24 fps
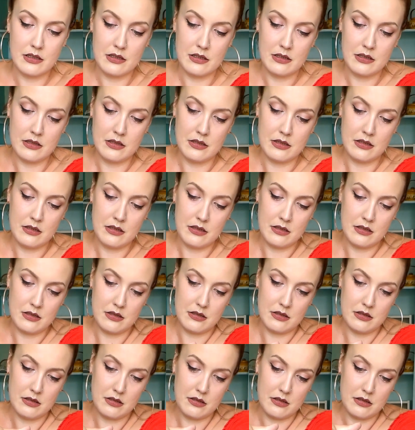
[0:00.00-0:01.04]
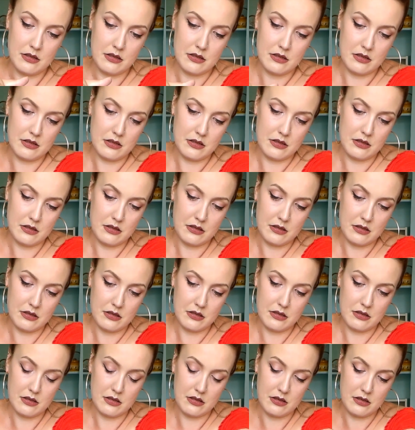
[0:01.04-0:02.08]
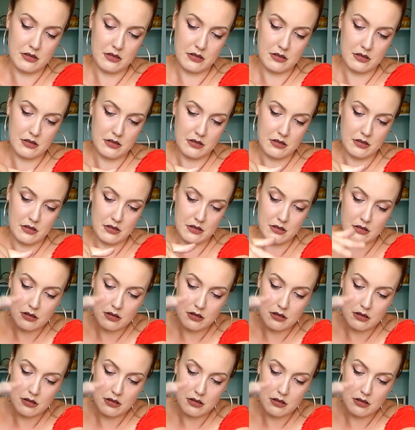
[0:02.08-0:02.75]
Nothing is said.